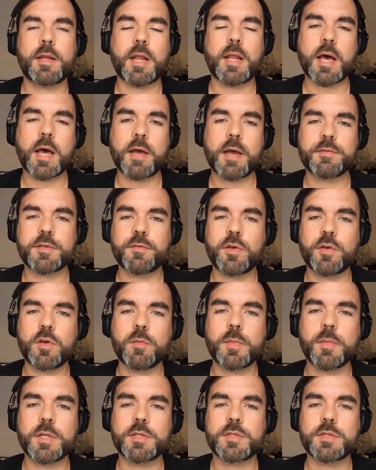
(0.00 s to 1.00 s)
the lives of
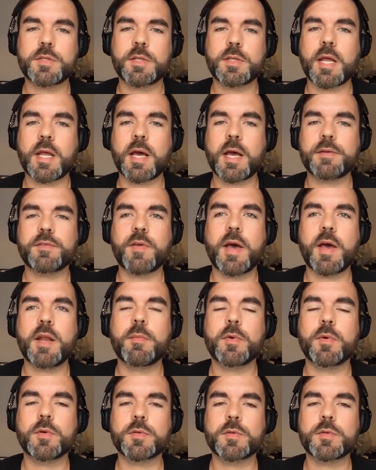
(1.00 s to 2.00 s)
humans to the lives of
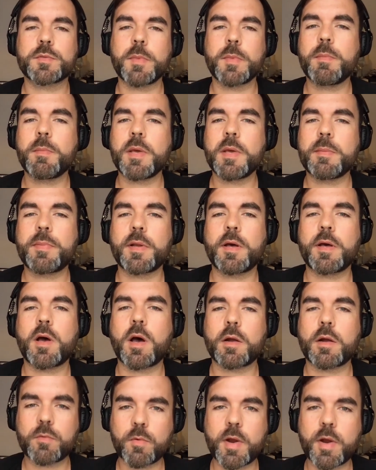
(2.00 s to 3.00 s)
animals, many people
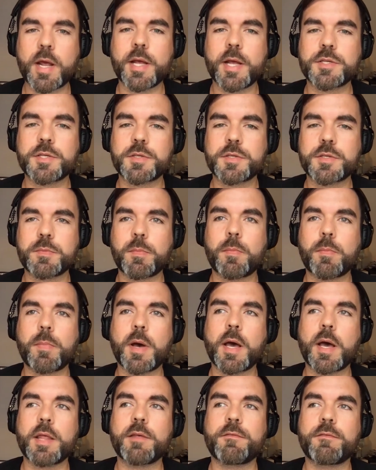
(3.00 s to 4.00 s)
are outraged
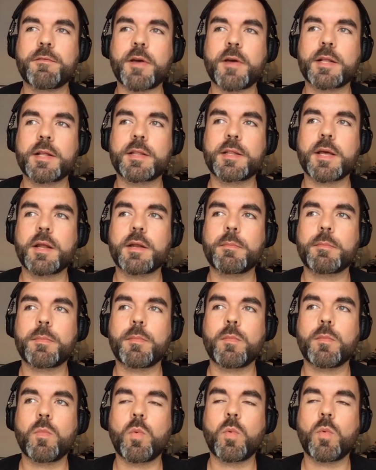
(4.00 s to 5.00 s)
by the fact that
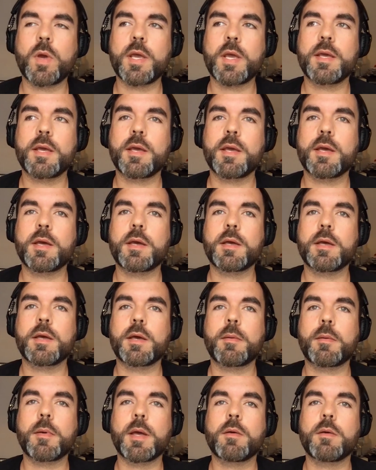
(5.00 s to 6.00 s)
we,
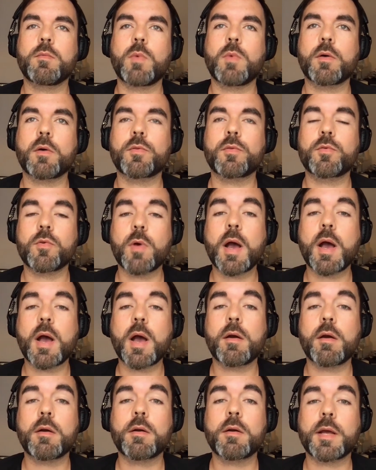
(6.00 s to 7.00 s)
well, through
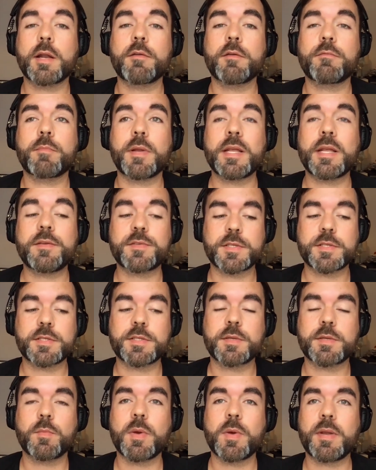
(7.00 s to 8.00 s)
our kind of belief
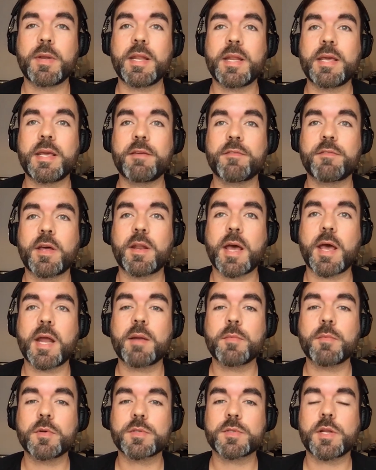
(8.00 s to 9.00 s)
system, we believe that
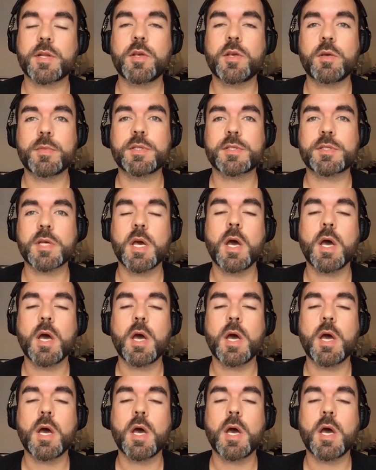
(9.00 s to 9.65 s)
animals and humans